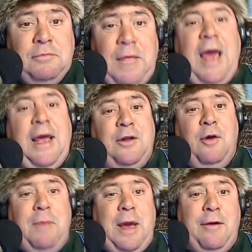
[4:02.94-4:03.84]
That
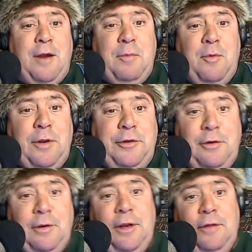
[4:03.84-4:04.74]
don't matter. I'm the one
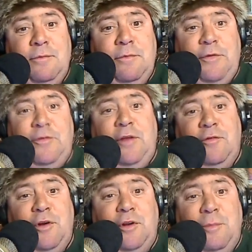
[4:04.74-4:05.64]
doing it. If it
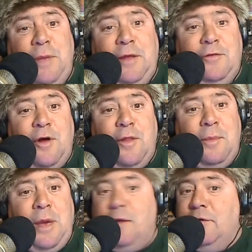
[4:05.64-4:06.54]
sounds good to me, that's all that
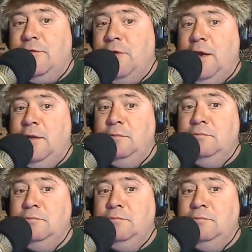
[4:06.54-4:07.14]
matters, right?